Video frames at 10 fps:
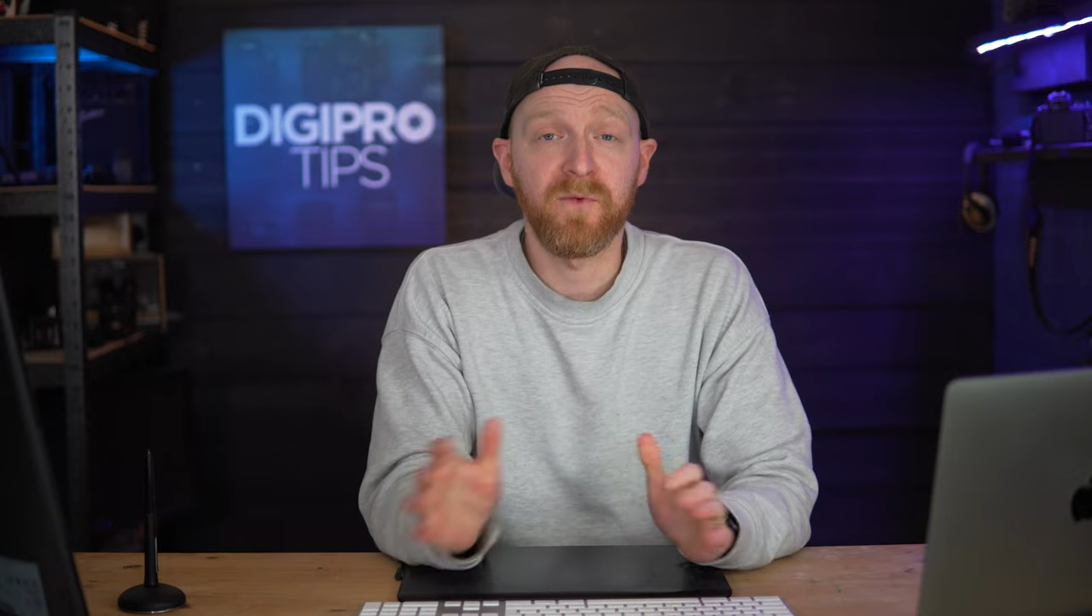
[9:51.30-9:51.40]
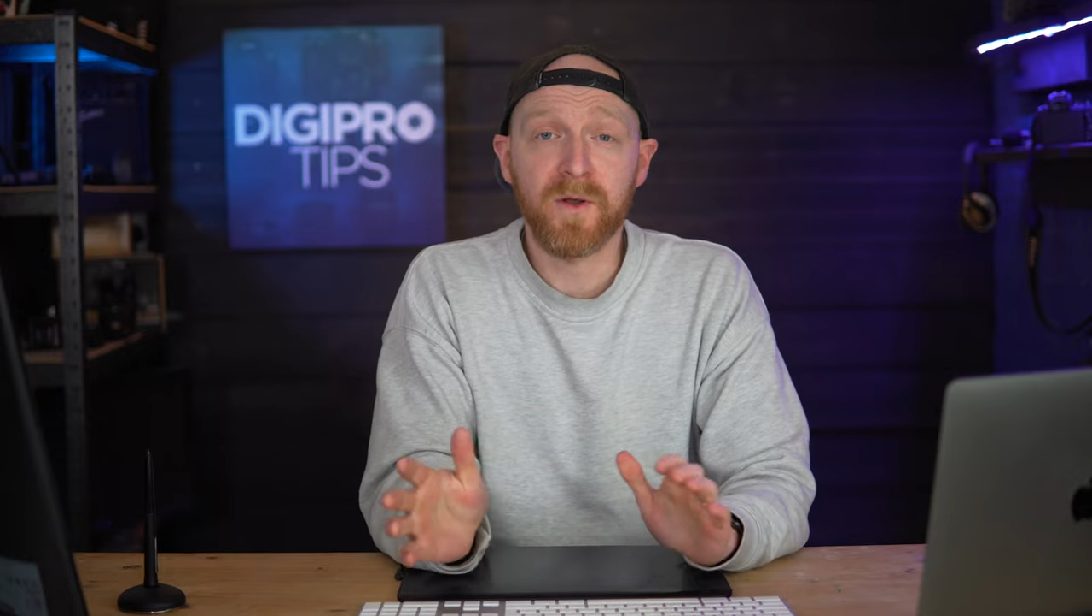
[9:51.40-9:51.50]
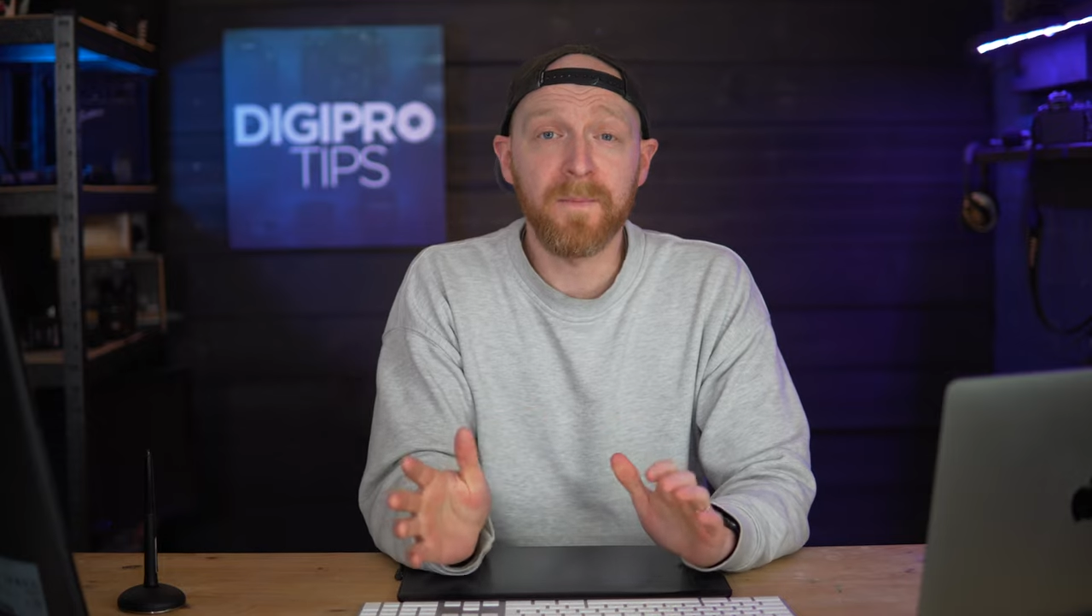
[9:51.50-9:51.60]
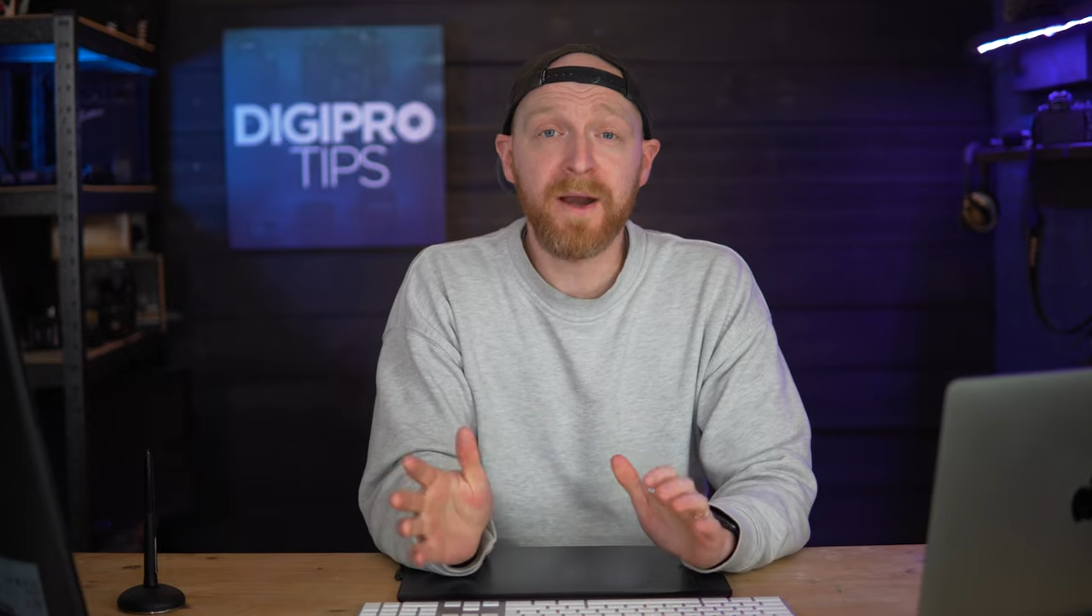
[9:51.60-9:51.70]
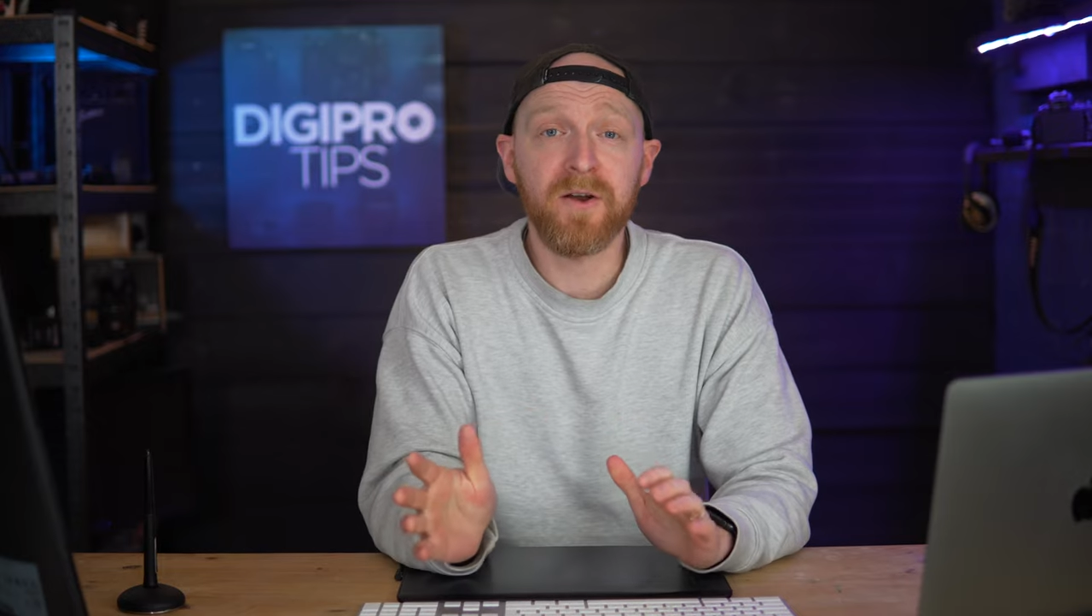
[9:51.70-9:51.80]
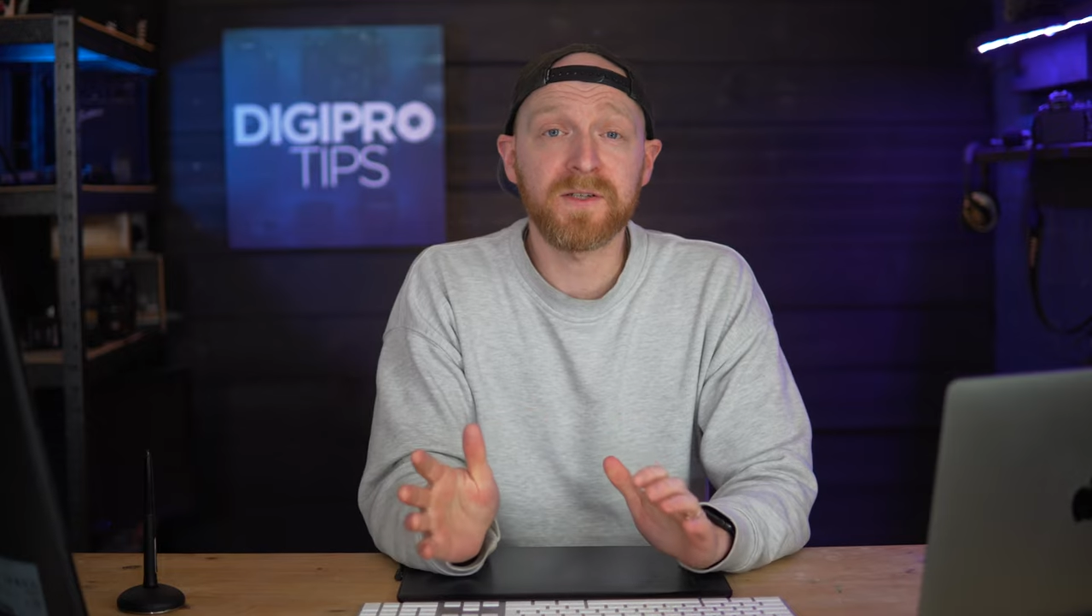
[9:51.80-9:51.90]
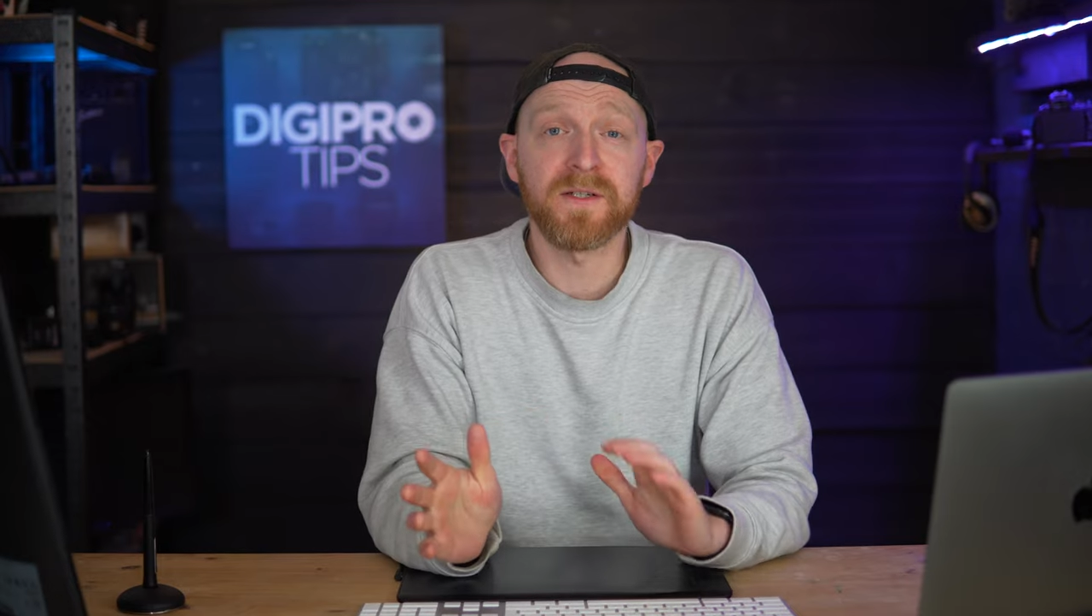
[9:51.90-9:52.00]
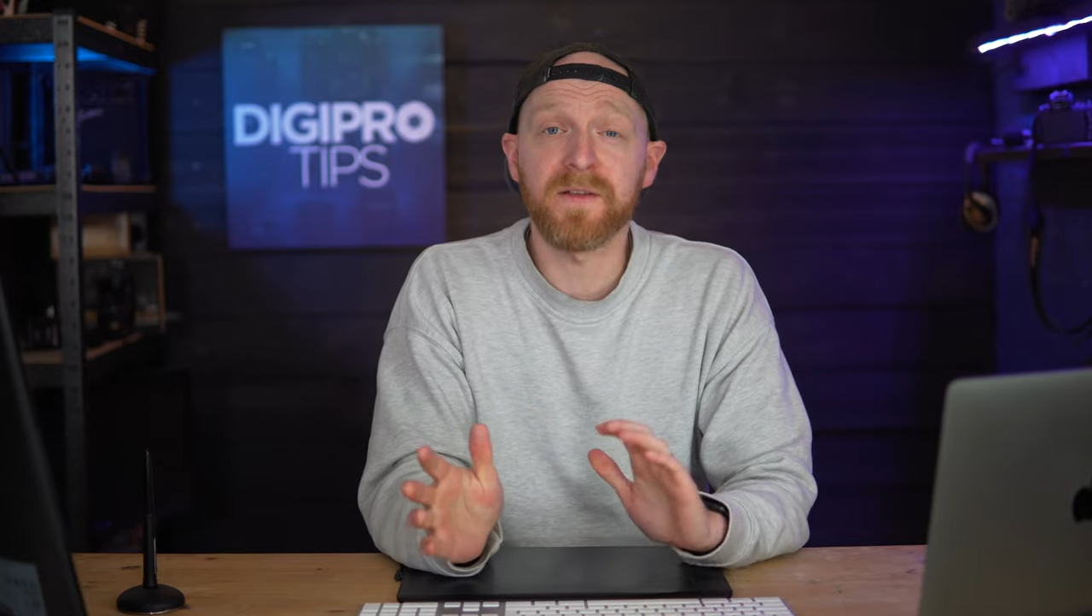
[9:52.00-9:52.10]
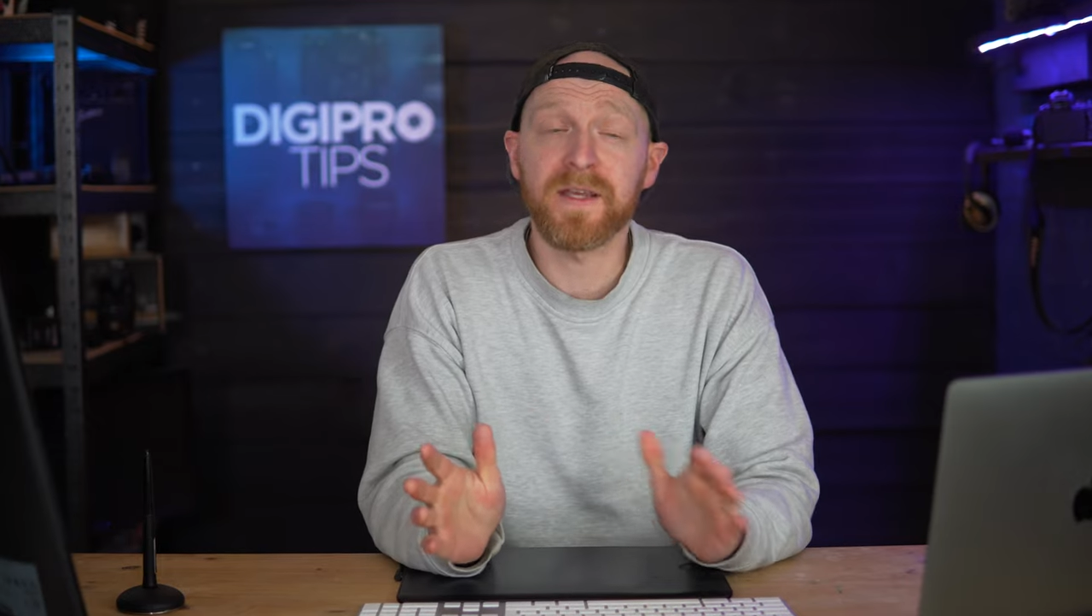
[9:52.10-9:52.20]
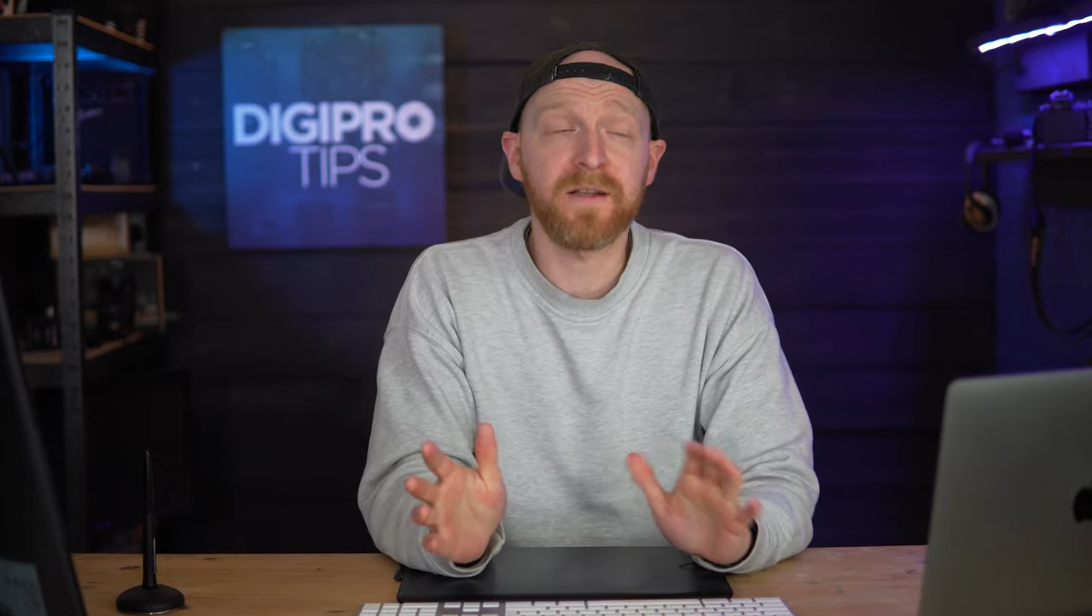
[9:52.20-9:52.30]
For
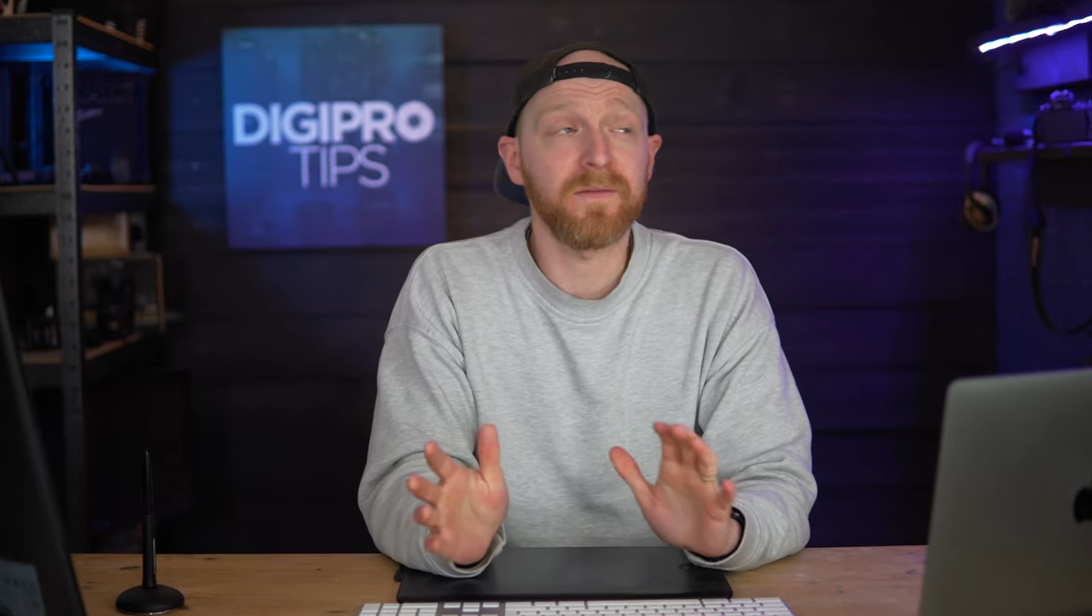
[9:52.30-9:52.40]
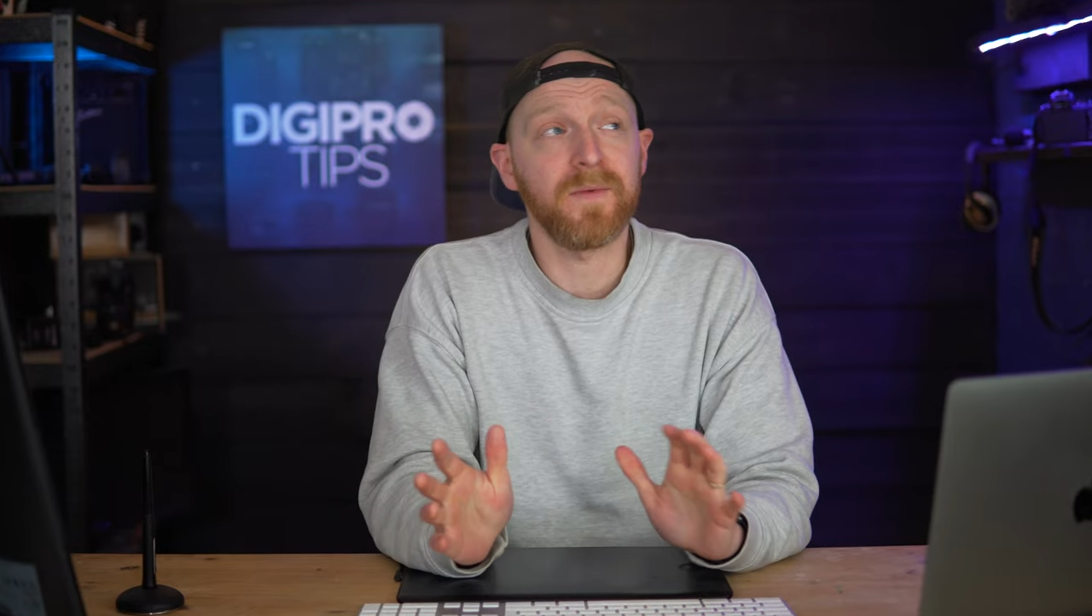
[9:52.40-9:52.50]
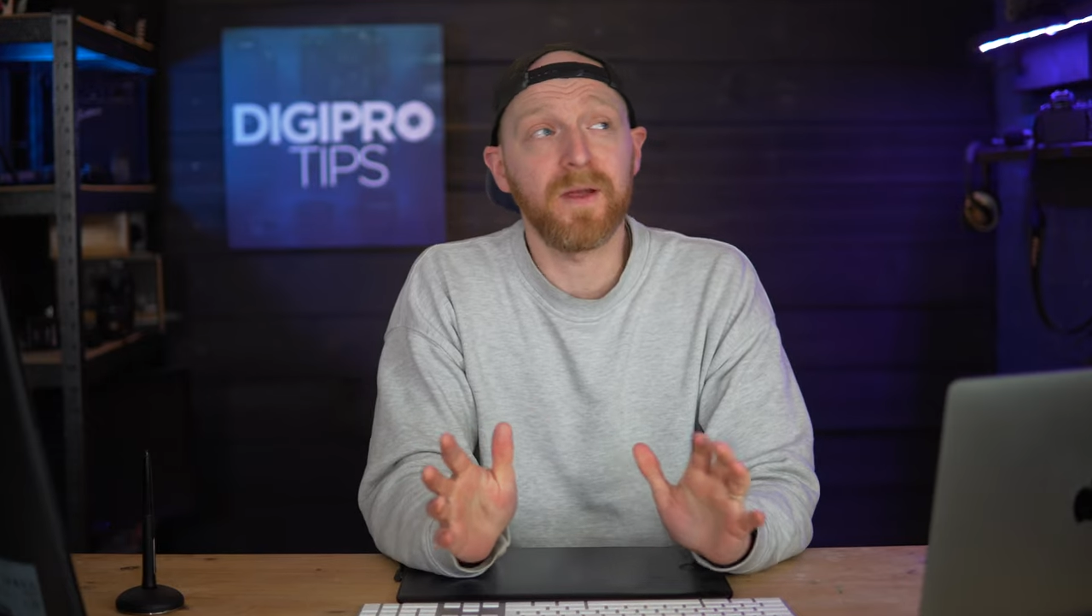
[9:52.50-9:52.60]
comparison, the,